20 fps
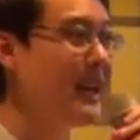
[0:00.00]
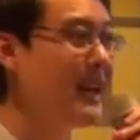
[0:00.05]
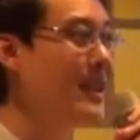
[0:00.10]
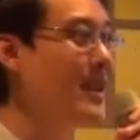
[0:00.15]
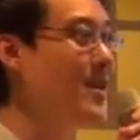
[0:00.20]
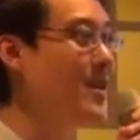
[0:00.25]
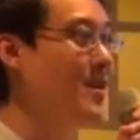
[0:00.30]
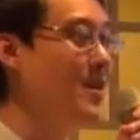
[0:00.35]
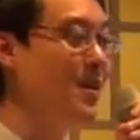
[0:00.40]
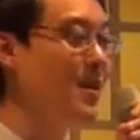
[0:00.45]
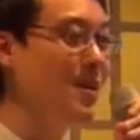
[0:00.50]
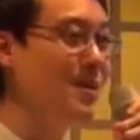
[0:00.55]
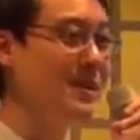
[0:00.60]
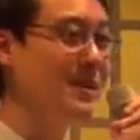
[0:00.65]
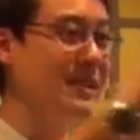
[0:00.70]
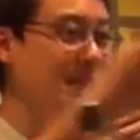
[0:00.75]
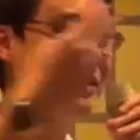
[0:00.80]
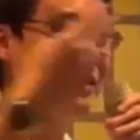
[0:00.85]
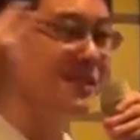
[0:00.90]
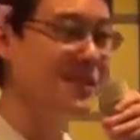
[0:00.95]
that all
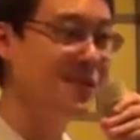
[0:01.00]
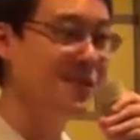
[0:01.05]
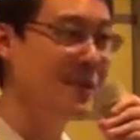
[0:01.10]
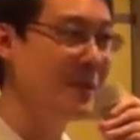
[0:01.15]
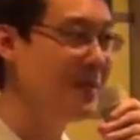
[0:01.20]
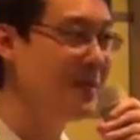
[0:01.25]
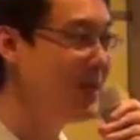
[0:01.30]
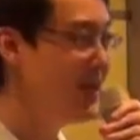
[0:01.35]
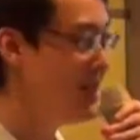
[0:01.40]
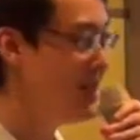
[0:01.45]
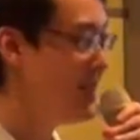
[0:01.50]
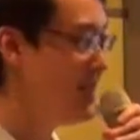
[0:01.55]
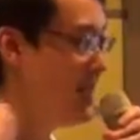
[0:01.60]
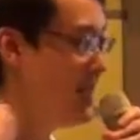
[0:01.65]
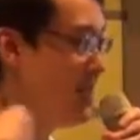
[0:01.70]
the other tribes